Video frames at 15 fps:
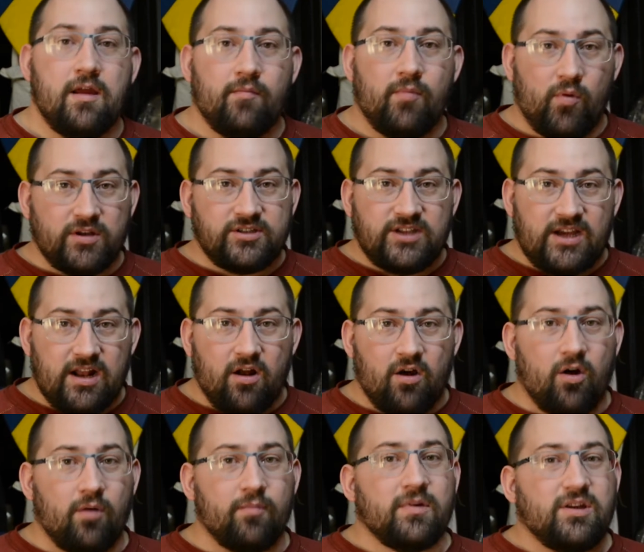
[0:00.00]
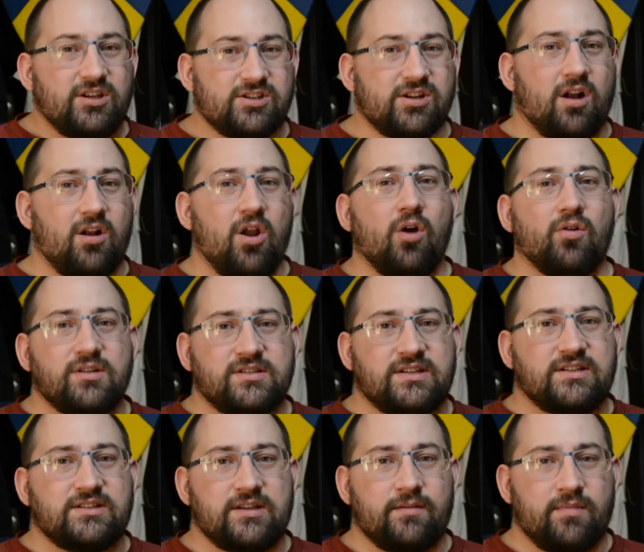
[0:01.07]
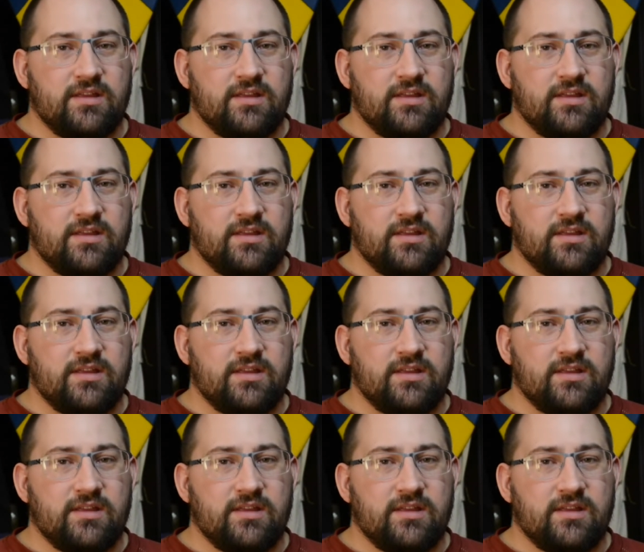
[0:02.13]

But once you get it home, you start noticing some